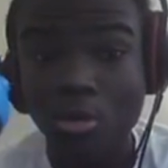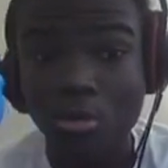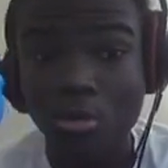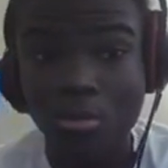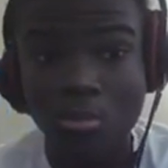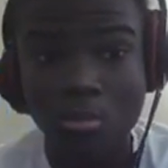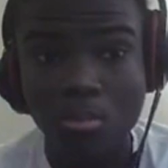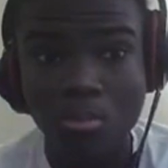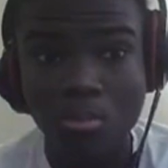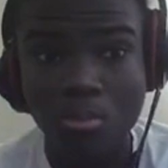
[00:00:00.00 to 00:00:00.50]

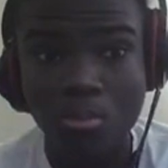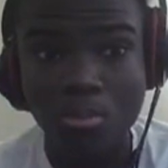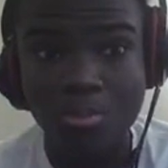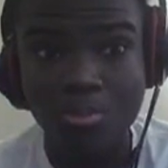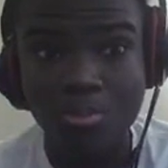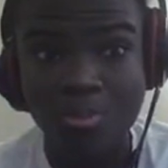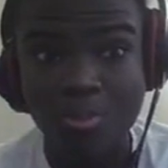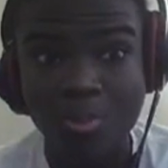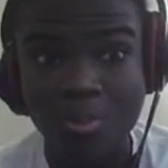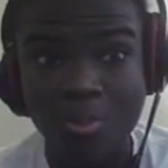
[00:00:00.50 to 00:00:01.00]

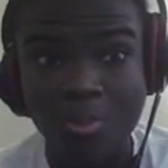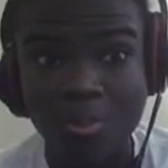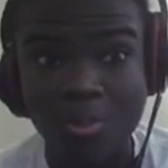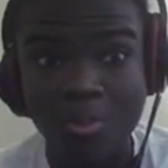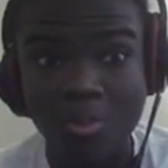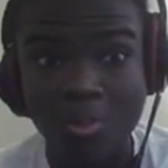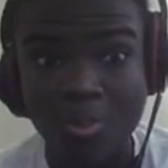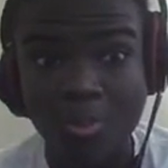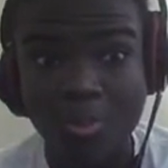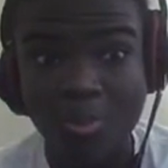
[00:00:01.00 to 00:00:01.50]

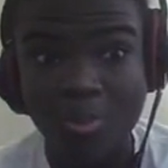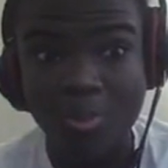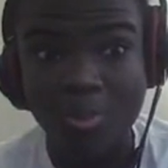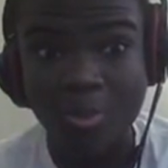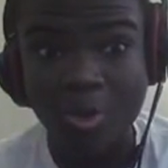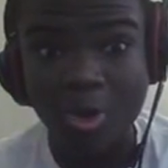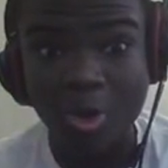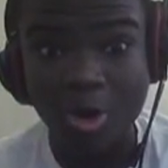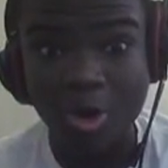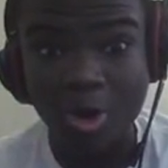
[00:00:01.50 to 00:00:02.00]

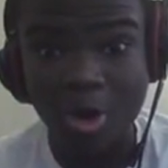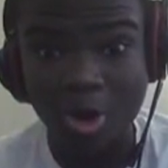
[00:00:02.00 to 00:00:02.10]
No one is speaking in this clip.